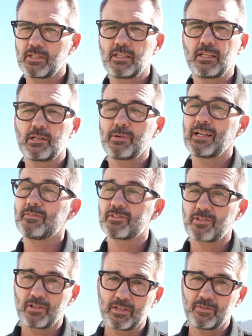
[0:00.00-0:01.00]
the key and I want to have it
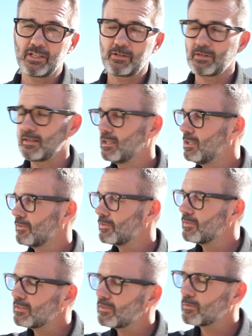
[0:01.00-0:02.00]
start every day, right?
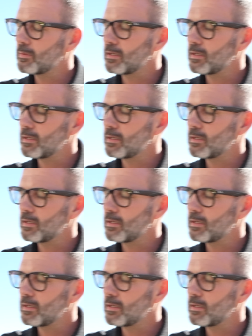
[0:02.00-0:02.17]
So this is